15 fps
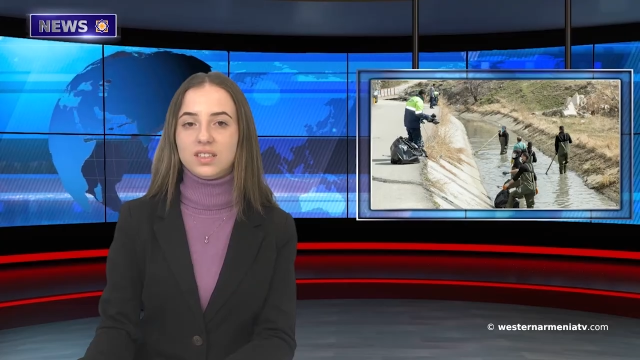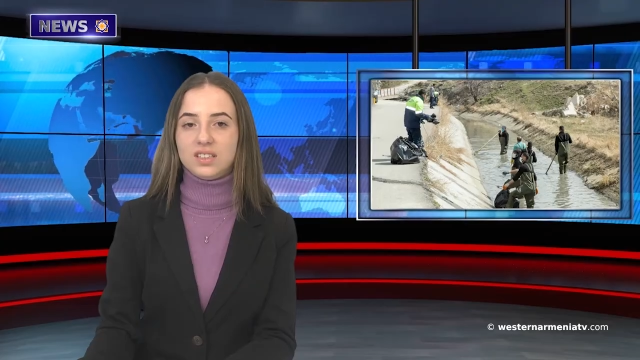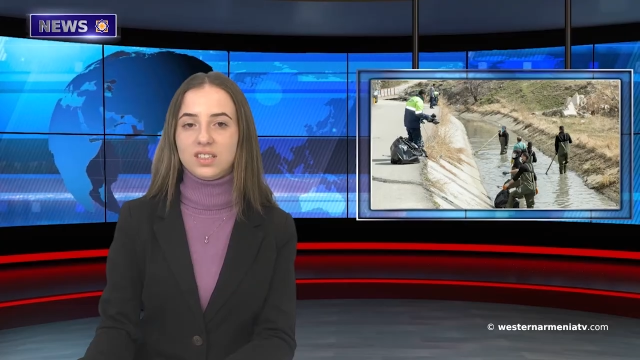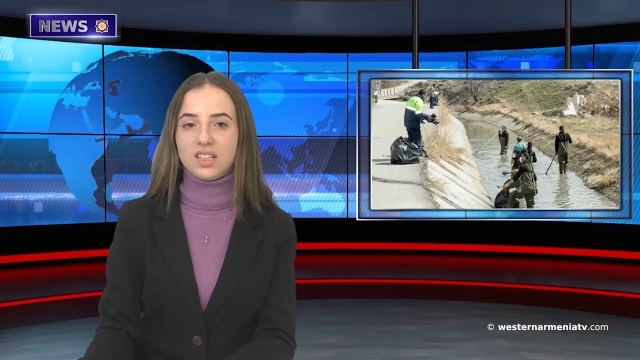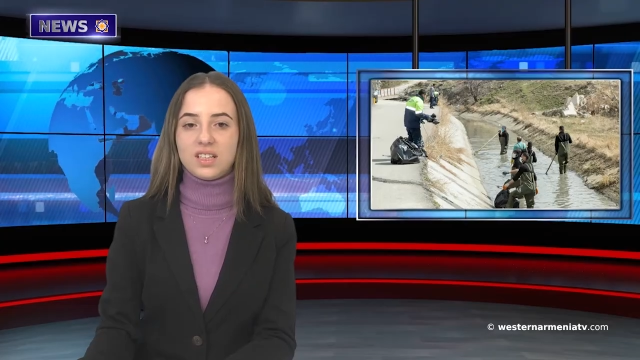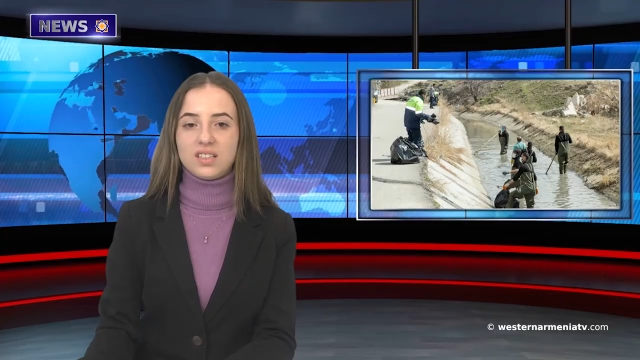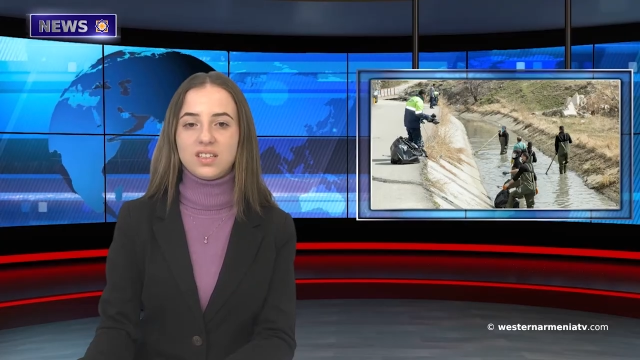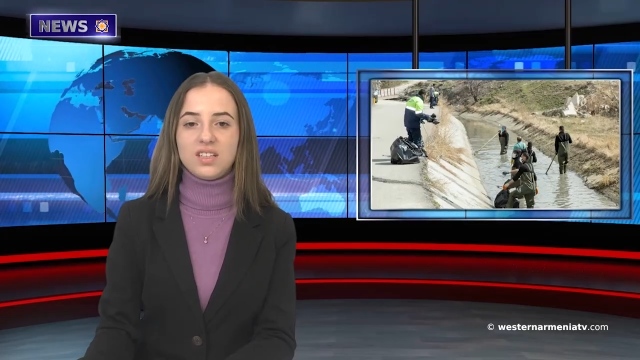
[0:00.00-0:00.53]
The
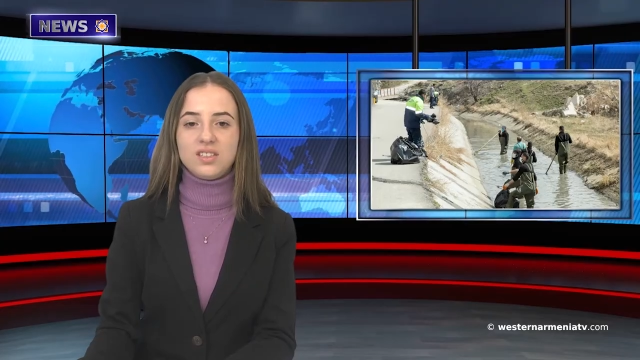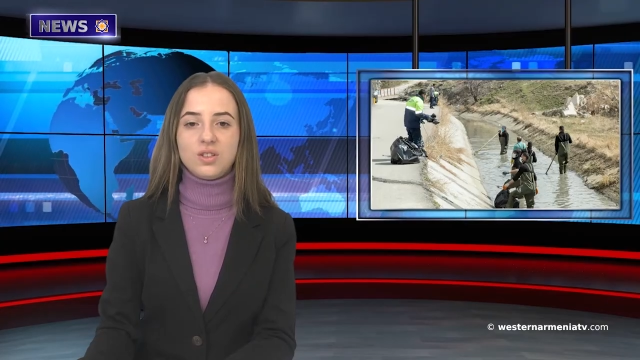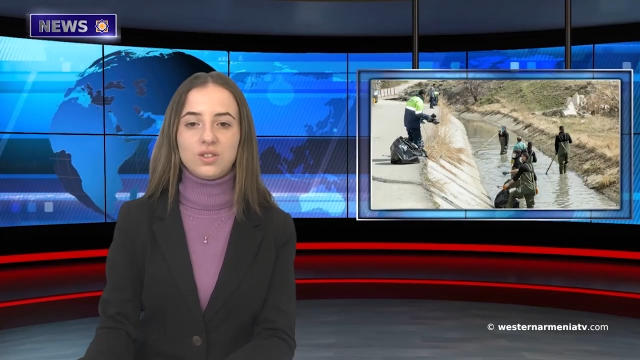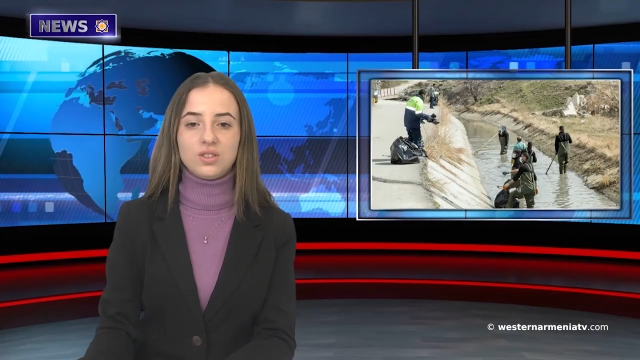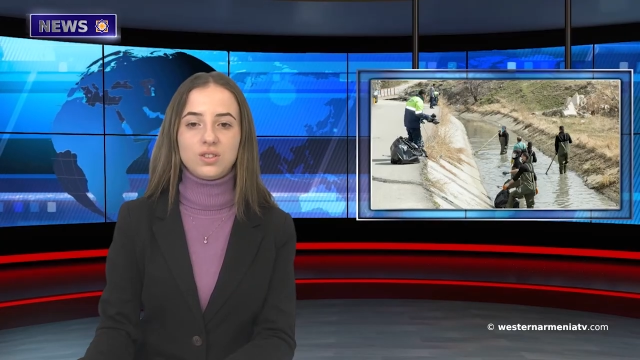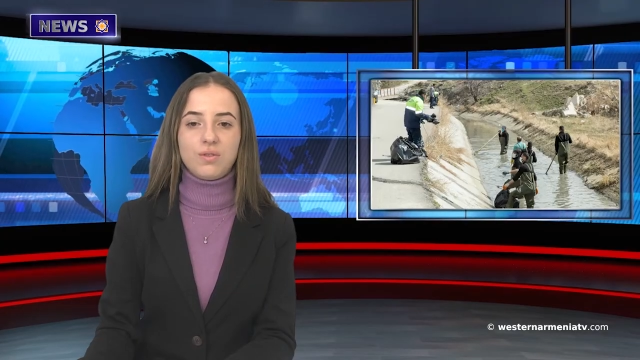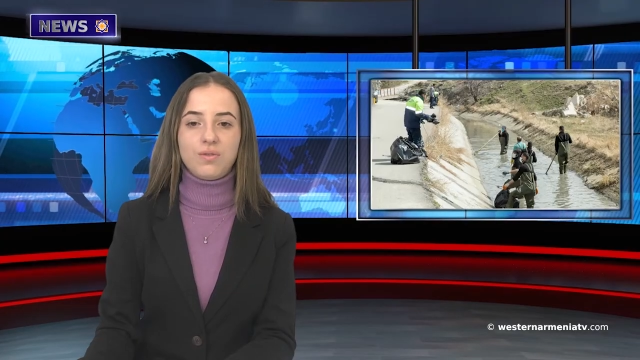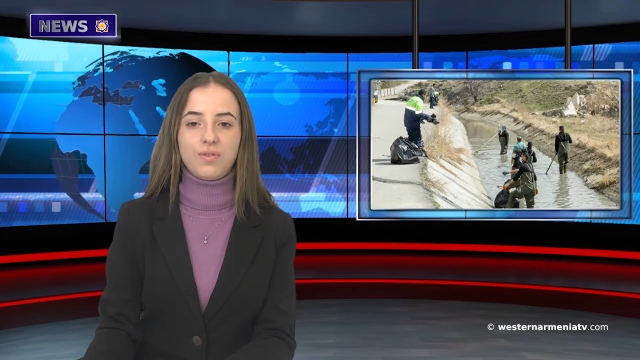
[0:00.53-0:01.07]
citizens
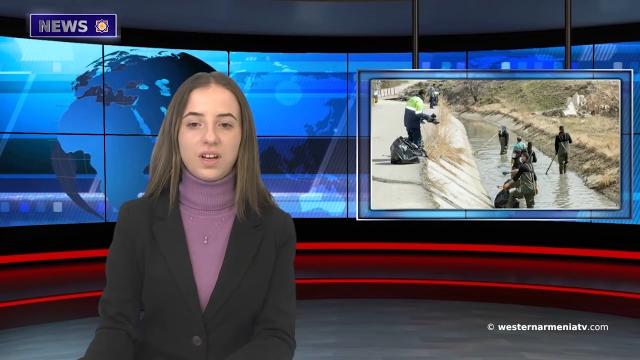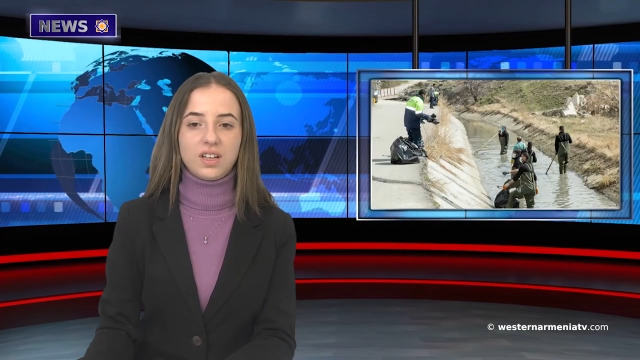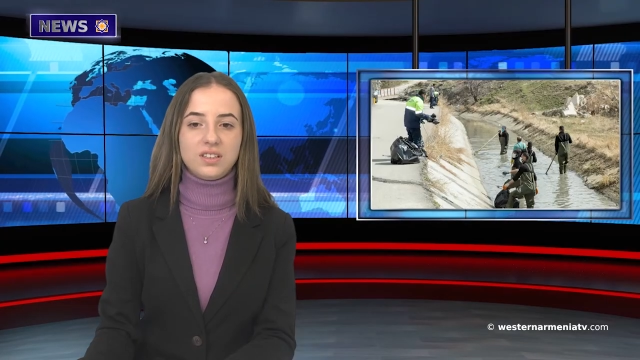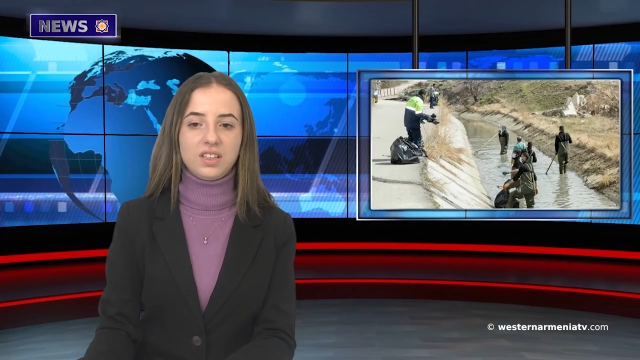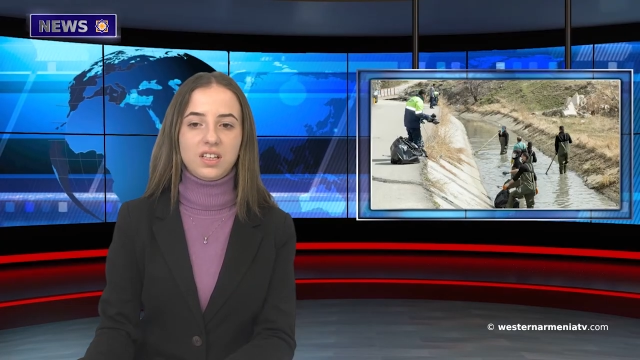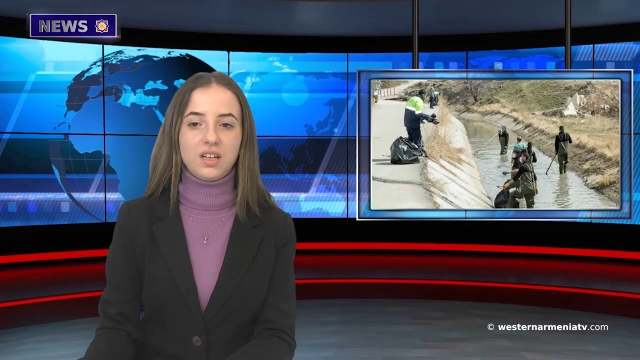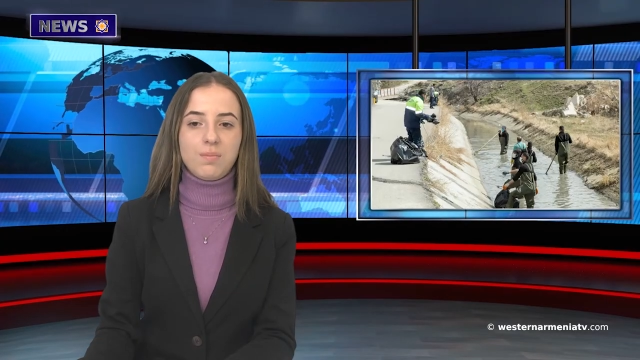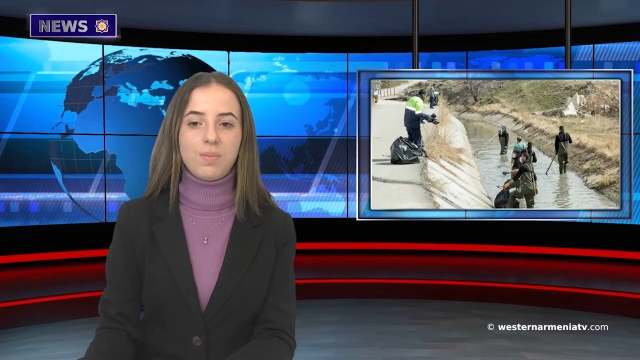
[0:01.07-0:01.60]
also thanked the